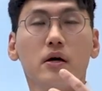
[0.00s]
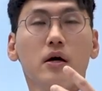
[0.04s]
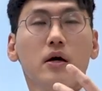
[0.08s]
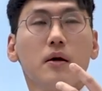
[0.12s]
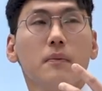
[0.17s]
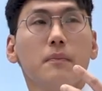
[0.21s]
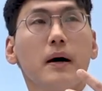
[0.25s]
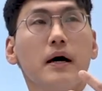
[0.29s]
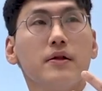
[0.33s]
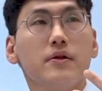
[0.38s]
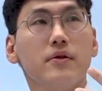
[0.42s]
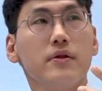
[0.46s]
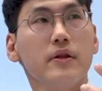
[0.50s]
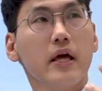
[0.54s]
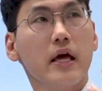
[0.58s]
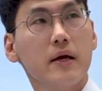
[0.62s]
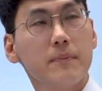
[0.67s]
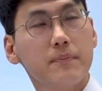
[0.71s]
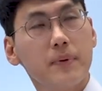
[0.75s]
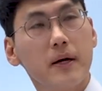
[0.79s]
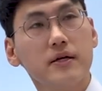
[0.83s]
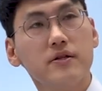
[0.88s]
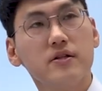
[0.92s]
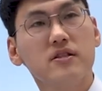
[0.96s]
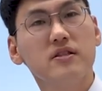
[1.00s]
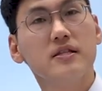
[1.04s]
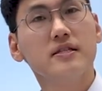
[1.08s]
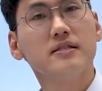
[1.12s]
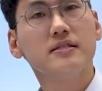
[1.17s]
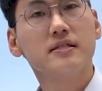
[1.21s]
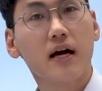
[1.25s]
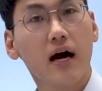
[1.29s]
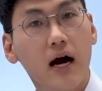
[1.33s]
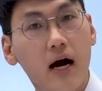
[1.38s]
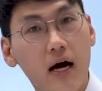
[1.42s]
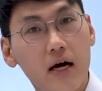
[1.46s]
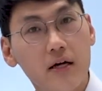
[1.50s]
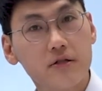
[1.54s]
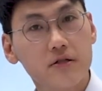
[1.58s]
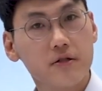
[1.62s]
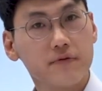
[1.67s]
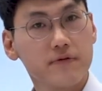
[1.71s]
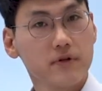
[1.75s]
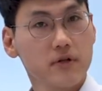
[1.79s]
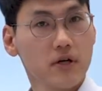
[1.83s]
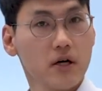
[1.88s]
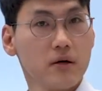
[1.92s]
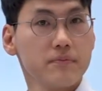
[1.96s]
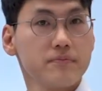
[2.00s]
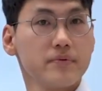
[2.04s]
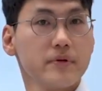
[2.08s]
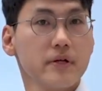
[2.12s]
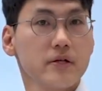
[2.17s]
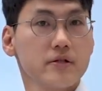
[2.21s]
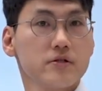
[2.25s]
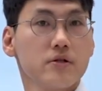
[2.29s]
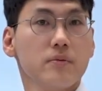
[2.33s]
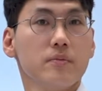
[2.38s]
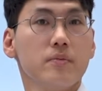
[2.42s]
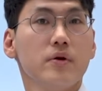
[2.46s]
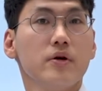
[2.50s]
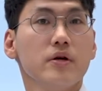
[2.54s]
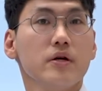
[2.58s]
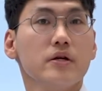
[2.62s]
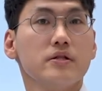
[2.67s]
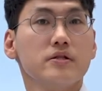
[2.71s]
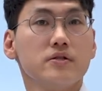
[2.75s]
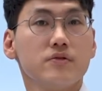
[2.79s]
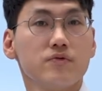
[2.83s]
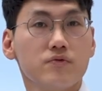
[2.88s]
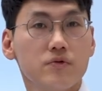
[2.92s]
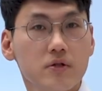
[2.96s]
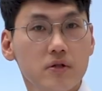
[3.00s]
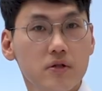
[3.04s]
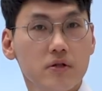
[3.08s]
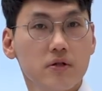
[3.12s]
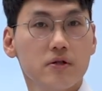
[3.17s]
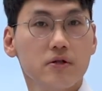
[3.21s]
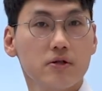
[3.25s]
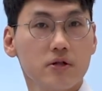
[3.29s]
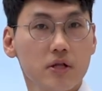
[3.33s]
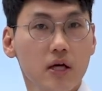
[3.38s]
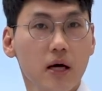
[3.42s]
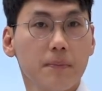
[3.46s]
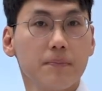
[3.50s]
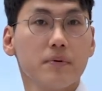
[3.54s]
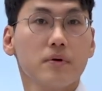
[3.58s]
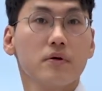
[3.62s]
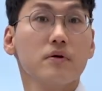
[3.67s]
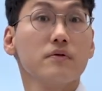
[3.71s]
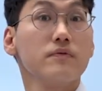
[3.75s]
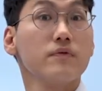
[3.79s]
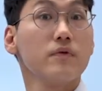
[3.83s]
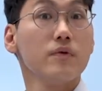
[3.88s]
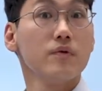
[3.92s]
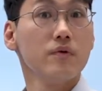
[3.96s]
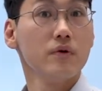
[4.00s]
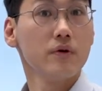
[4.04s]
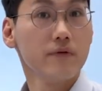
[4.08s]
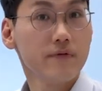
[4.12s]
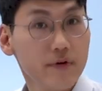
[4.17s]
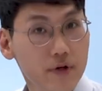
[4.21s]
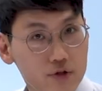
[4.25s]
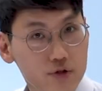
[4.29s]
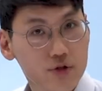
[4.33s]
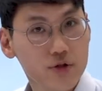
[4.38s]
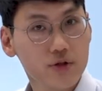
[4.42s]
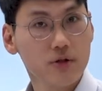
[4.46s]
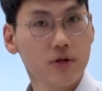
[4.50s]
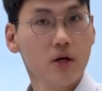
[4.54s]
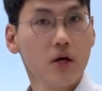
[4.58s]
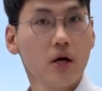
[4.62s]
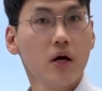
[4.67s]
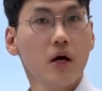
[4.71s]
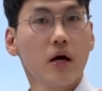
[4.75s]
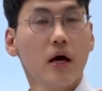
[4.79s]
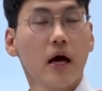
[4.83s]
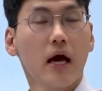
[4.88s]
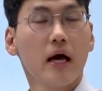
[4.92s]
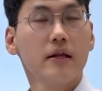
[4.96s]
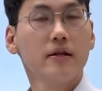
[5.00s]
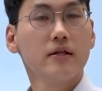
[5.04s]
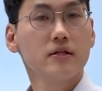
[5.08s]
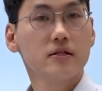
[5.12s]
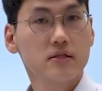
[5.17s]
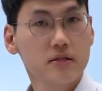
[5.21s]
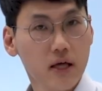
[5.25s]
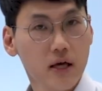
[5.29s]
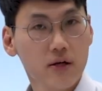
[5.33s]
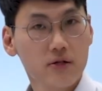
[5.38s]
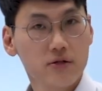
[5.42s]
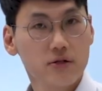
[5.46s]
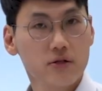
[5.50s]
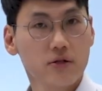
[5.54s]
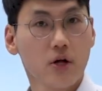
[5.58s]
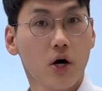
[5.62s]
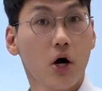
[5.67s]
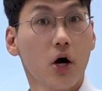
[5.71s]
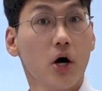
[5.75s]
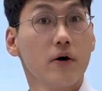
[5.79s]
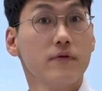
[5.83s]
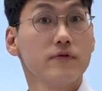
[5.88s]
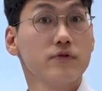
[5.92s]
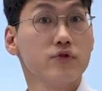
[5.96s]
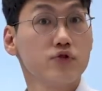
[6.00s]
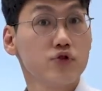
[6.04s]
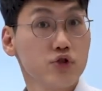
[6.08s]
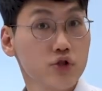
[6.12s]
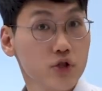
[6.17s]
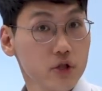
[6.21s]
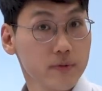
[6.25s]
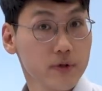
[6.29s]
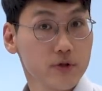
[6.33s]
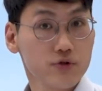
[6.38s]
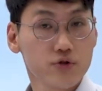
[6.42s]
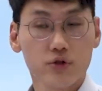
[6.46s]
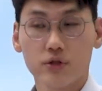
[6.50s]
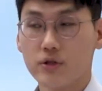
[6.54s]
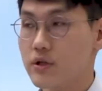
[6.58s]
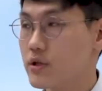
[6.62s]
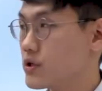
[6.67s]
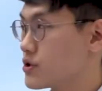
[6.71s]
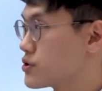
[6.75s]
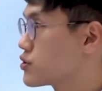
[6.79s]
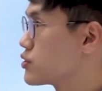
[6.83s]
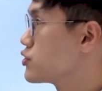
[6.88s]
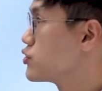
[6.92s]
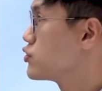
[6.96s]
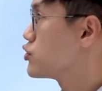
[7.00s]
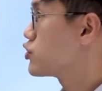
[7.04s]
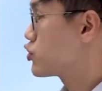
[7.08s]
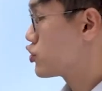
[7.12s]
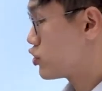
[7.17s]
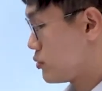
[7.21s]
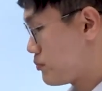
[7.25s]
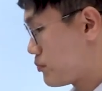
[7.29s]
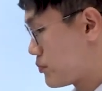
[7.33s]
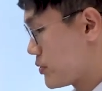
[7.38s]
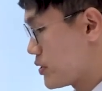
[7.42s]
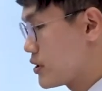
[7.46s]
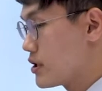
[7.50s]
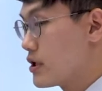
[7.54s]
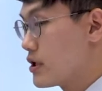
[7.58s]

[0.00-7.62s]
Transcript: by the disguise of a complex number, it's really the topic of a revision and extension of trigonometry. So you should be